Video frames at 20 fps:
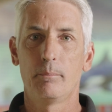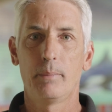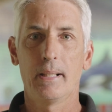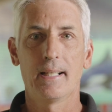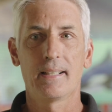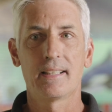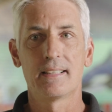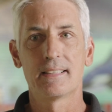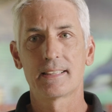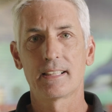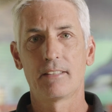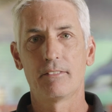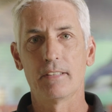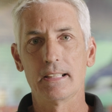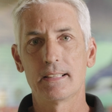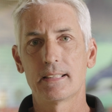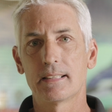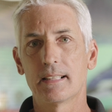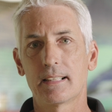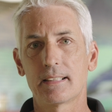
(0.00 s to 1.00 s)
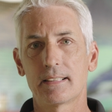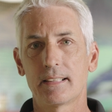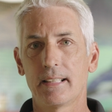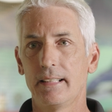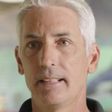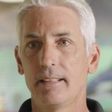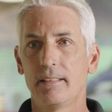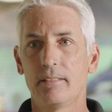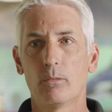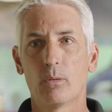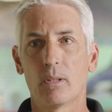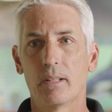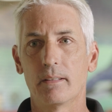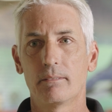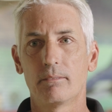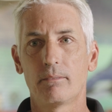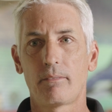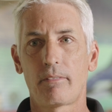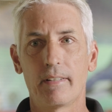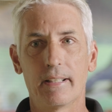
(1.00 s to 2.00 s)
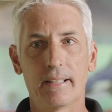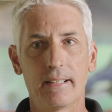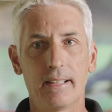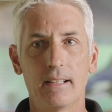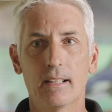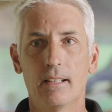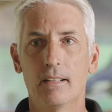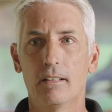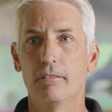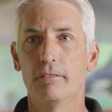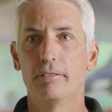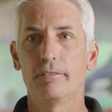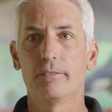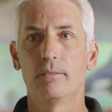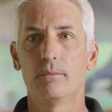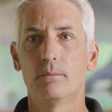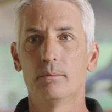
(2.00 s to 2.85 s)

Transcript: back in '76, they weren't thinking of